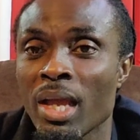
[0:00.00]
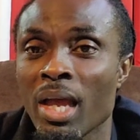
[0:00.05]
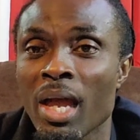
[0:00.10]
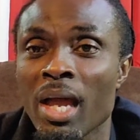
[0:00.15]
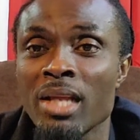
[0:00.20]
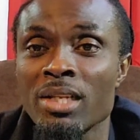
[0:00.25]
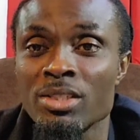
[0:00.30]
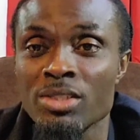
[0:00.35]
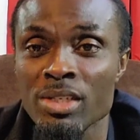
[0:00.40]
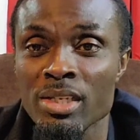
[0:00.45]

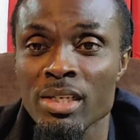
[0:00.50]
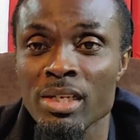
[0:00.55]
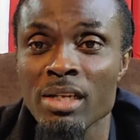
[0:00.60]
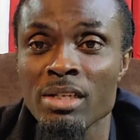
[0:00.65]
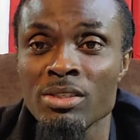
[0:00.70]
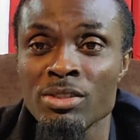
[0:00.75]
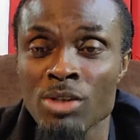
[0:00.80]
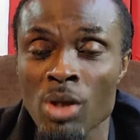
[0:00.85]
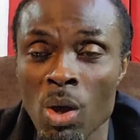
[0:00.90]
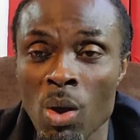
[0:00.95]
And she
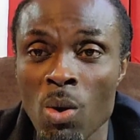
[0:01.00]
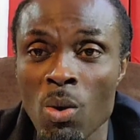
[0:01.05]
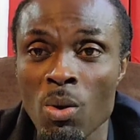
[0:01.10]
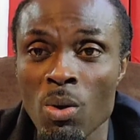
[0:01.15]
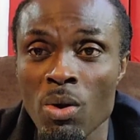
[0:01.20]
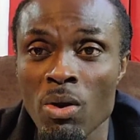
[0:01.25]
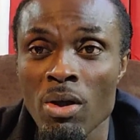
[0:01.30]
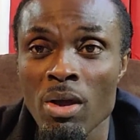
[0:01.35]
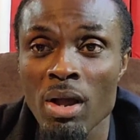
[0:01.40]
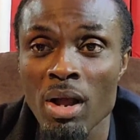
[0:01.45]

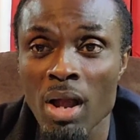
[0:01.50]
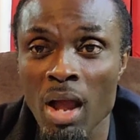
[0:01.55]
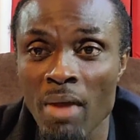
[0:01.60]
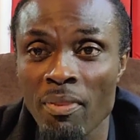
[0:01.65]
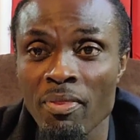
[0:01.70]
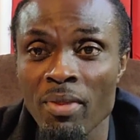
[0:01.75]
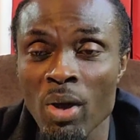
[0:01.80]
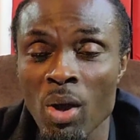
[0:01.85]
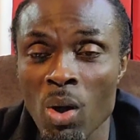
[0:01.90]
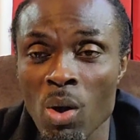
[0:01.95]
now
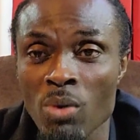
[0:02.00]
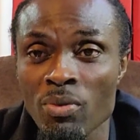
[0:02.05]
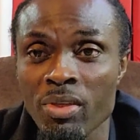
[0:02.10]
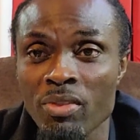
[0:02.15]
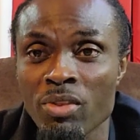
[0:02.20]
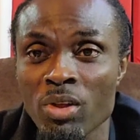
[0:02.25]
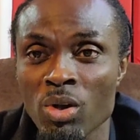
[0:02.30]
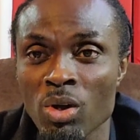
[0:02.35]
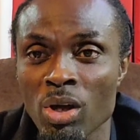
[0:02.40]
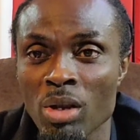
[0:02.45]
got the house of
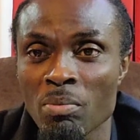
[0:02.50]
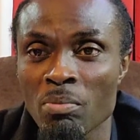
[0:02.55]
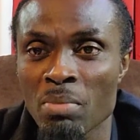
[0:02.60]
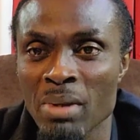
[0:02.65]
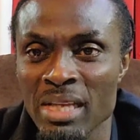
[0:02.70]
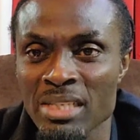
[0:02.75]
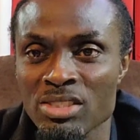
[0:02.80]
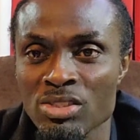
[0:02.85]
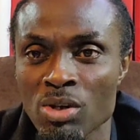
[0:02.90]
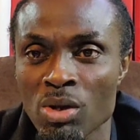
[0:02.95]
the Lord
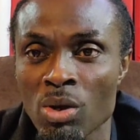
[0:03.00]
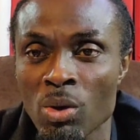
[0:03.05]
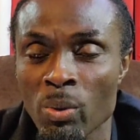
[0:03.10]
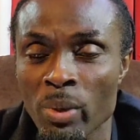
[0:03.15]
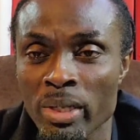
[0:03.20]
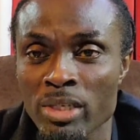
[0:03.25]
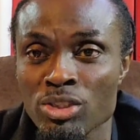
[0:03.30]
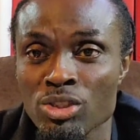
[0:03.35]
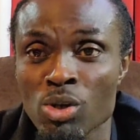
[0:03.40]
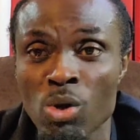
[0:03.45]
bless her
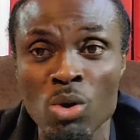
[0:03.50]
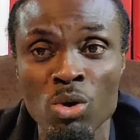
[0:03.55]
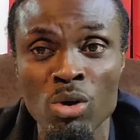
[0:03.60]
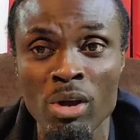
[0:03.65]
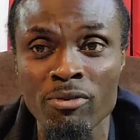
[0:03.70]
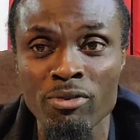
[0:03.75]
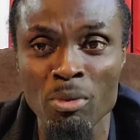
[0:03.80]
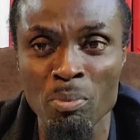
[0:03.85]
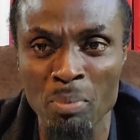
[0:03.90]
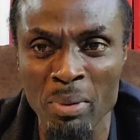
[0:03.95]
with. She only
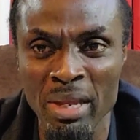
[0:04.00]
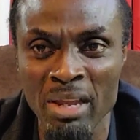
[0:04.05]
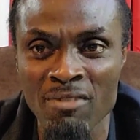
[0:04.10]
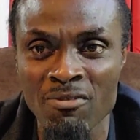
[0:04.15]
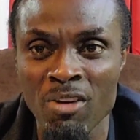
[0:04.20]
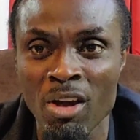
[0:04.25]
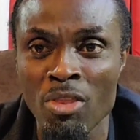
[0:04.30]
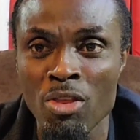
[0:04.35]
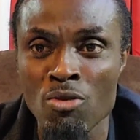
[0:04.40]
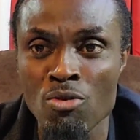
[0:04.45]
have to pay
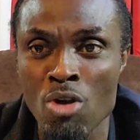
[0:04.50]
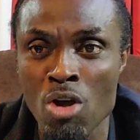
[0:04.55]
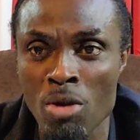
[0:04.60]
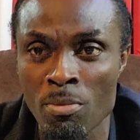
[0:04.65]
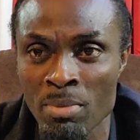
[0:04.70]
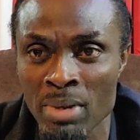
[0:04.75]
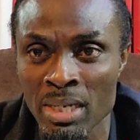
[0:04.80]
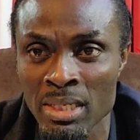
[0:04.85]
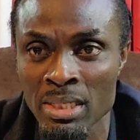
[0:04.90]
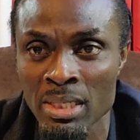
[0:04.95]
for the
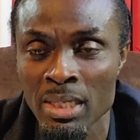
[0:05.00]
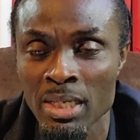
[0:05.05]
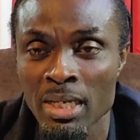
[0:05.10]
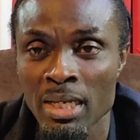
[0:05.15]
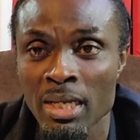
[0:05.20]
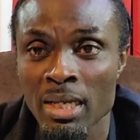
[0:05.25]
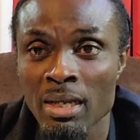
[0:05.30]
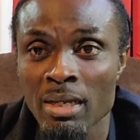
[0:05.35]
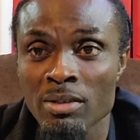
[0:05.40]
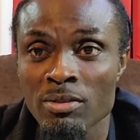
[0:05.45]
workman
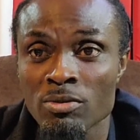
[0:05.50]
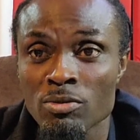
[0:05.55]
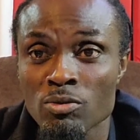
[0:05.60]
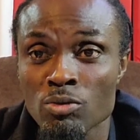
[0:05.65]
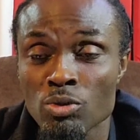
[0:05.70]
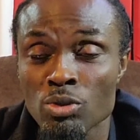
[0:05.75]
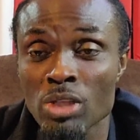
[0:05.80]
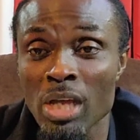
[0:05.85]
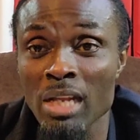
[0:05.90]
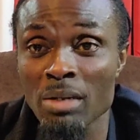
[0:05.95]

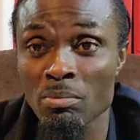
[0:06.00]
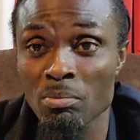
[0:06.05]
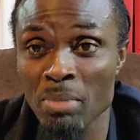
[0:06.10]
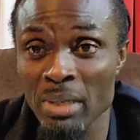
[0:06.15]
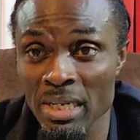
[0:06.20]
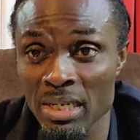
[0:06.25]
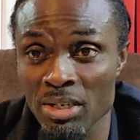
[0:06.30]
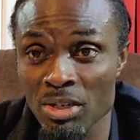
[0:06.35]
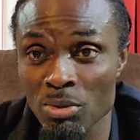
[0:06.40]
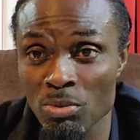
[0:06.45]
that
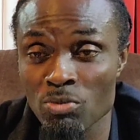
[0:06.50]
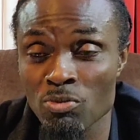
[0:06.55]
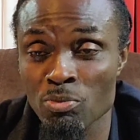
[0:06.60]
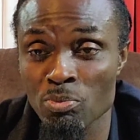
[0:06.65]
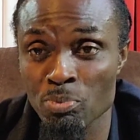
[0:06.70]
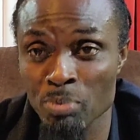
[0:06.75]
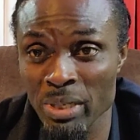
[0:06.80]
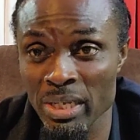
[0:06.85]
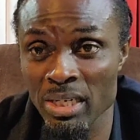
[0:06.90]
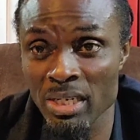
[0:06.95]
build, the,
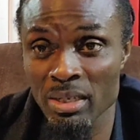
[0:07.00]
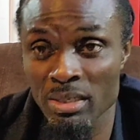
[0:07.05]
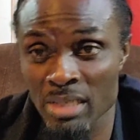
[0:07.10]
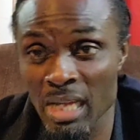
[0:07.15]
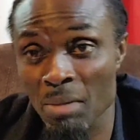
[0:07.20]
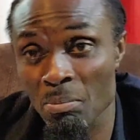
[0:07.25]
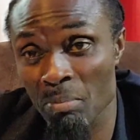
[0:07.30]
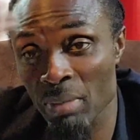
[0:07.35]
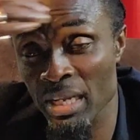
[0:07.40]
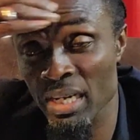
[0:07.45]
build
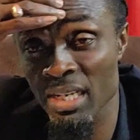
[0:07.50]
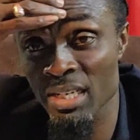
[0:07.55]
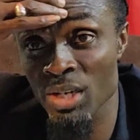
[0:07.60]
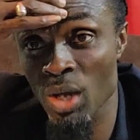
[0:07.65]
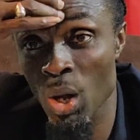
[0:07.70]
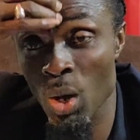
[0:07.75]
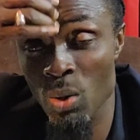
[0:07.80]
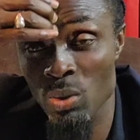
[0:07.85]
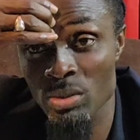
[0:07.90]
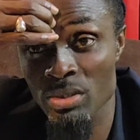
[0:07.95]
that building the
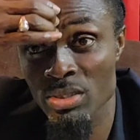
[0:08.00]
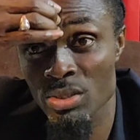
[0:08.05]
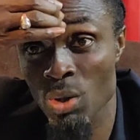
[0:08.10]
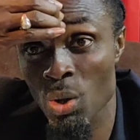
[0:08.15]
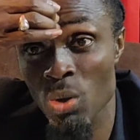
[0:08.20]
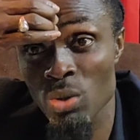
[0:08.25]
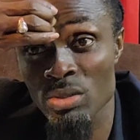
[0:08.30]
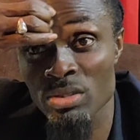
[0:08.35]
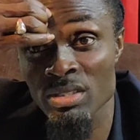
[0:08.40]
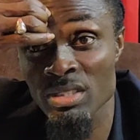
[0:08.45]
house. The
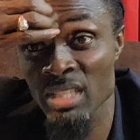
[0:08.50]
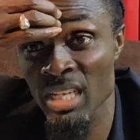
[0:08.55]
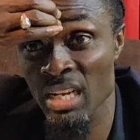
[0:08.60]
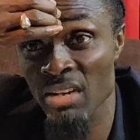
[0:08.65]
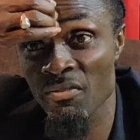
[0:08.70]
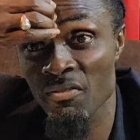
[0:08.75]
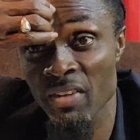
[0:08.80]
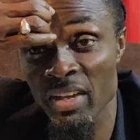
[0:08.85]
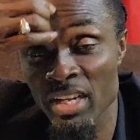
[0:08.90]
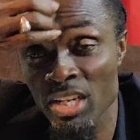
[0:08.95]
house nearly
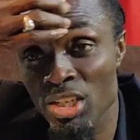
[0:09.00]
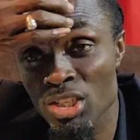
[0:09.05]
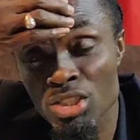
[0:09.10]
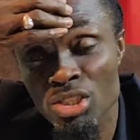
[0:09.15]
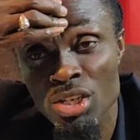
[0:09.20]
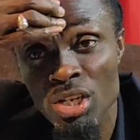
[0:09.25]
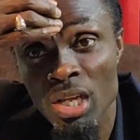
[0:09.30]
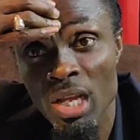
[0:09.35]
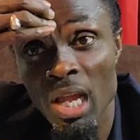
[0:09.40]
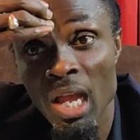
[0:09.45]

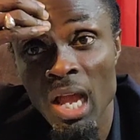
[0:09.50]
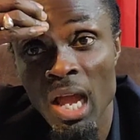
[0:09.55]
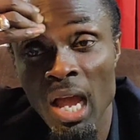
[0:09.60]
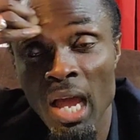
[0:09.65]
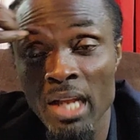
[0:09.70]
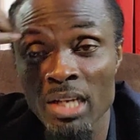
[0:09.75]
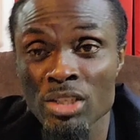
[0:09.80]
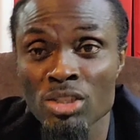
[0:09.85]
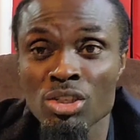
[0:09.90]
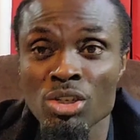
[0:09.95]
finished
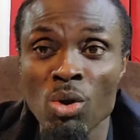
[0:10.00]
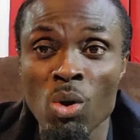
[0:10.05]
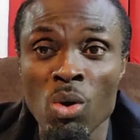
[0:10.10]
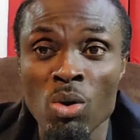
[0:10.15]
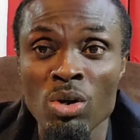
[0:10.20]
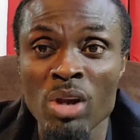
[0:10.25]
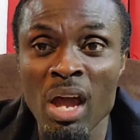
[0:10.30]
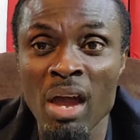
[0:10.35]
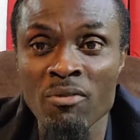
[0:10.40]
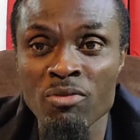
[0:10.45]
and she
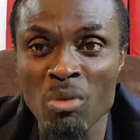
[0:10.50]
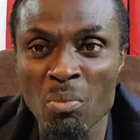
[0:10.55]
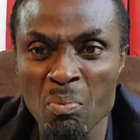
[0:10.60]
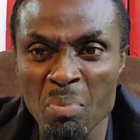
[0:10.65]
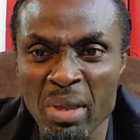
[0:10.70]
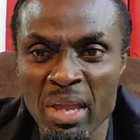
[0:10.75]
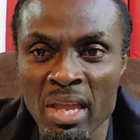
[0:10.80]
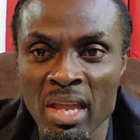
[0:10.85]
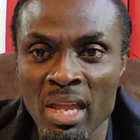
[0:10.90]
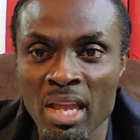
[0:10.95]
only have to
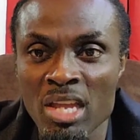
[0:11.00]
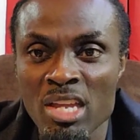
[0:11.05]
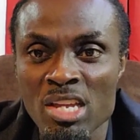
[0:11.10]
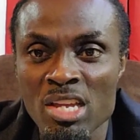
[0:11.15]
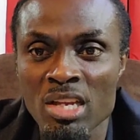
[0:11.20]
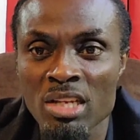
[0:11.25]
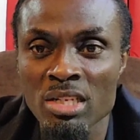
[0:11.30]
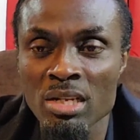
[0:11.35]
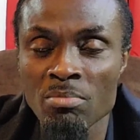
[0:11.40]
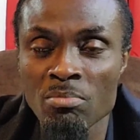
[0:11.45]
pay
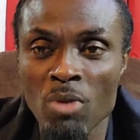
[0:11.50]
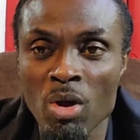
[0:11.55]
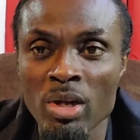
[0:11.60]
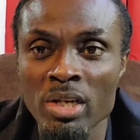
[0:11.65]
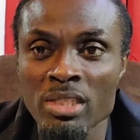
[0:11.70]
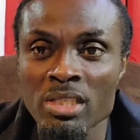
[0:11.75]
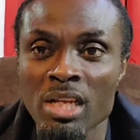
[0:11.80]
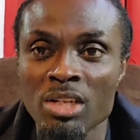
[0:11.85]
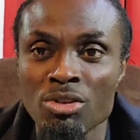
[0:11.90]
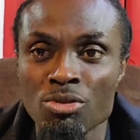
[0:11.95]
the
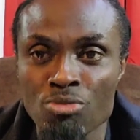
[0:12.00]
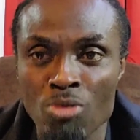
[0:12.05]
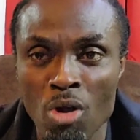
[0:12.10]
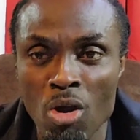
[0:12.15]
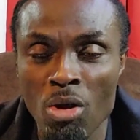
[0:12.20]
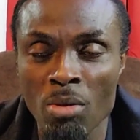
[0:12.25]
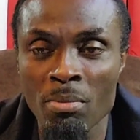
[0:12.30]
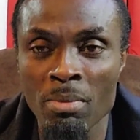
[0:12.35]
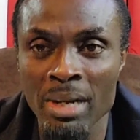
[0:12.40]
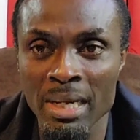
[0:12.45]
money that the
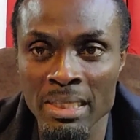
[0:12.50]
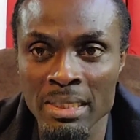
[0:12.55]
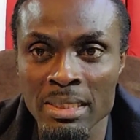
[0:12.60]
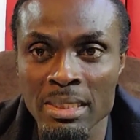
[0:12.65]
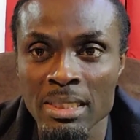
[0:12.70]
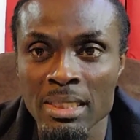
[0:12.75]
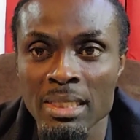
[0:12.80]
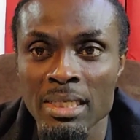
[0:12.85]
workman